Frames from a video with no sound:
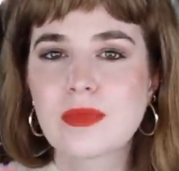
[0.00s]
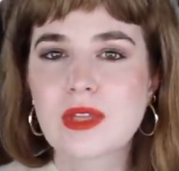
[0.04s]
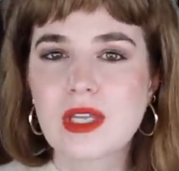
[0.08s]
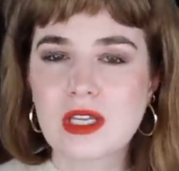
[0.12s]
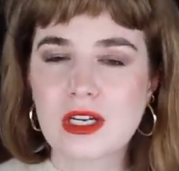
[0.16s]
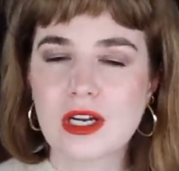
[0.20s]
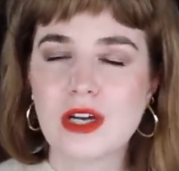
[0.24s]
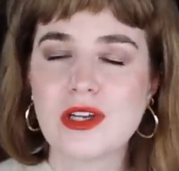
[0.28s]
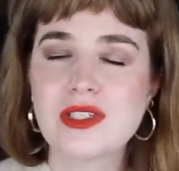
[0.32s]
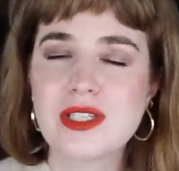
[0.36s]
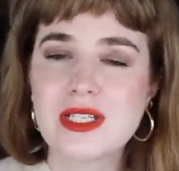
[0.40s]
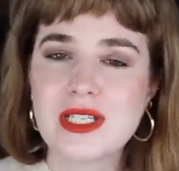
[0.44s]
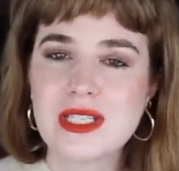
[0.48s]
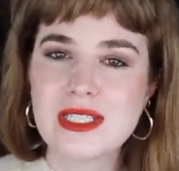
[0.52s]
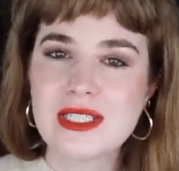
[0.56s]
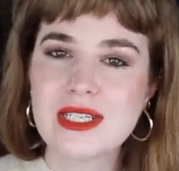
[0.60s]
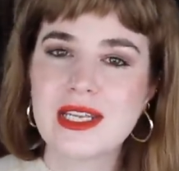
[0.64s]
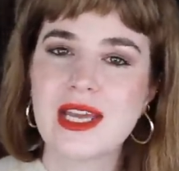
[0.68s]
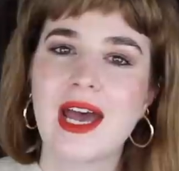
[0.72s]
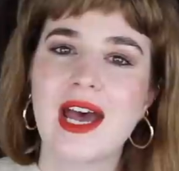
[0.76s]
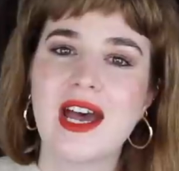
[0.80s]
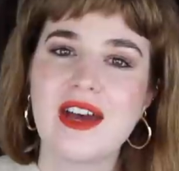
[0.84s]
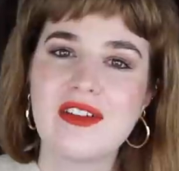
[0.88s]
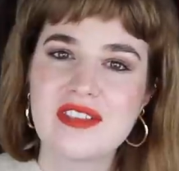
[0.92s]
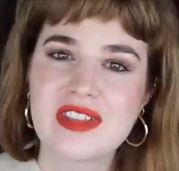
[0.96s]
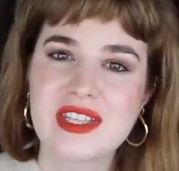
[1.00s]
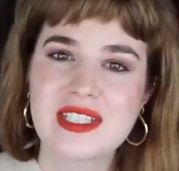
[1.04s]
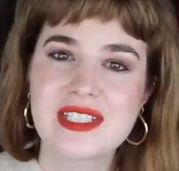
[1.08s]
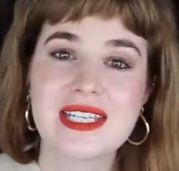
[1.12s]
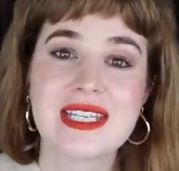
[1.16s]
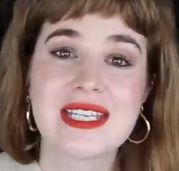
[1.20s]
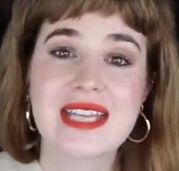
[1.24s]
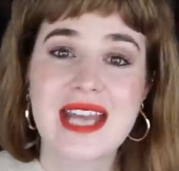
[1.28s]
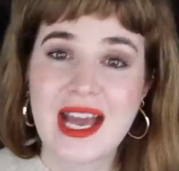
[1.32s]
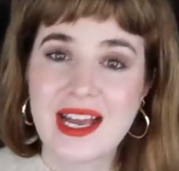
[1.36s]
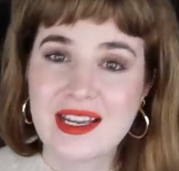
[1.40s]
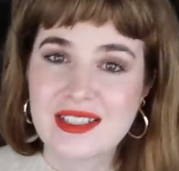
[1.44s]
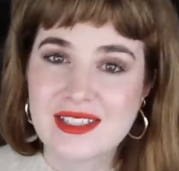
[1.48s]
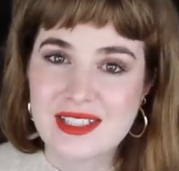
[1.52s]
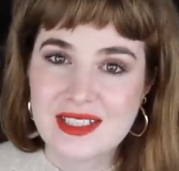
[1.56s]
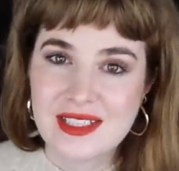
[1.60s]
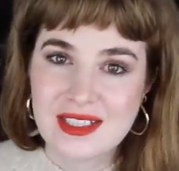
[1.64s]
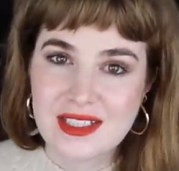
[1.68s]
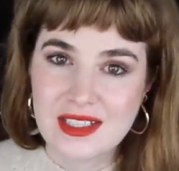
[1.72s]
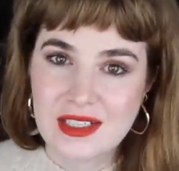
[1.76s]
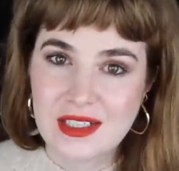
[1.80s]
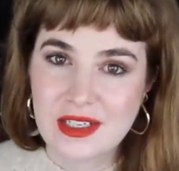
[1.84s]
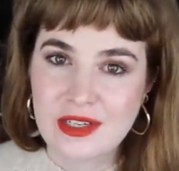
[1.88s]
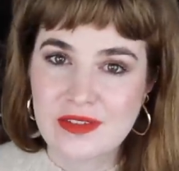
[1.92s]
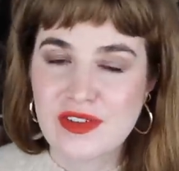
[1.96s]
it also doesn't have the
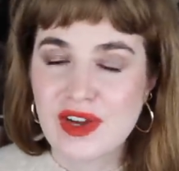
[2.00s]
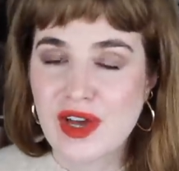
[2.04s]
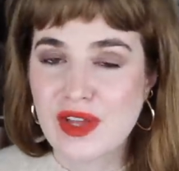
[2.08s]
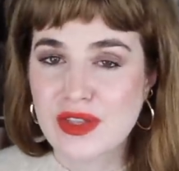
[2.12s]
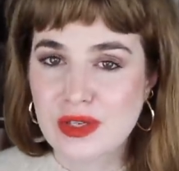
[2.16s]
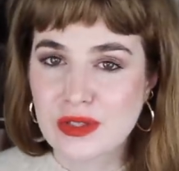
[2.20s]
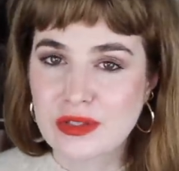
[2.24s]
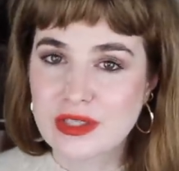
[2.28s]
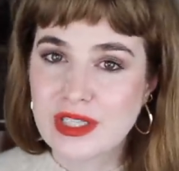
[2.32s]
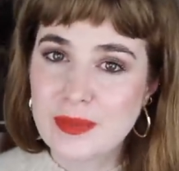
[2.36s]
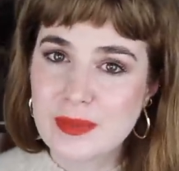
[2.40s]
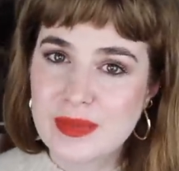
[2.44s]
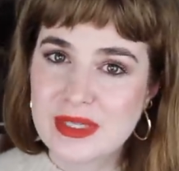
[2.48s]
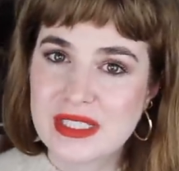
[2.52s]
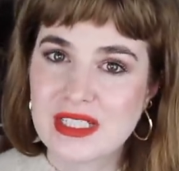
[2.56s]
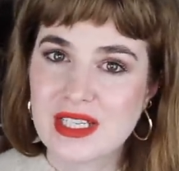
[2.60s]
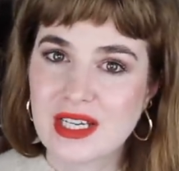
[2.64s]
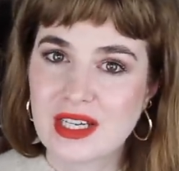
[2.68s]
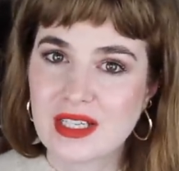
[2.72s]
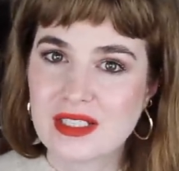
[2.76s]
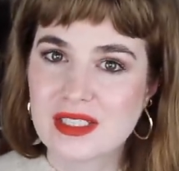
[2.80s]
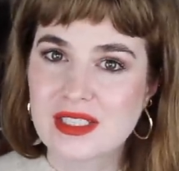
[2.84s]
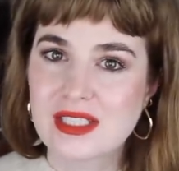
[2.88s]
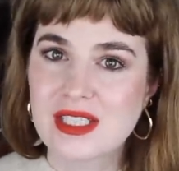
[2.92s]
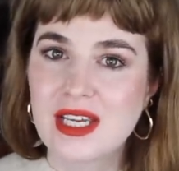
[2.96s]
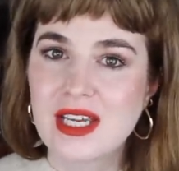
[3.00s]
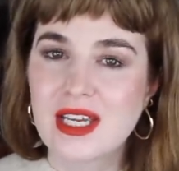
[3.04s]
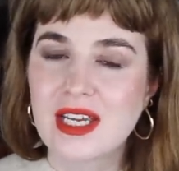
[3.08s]
tenacity of other lipsticks.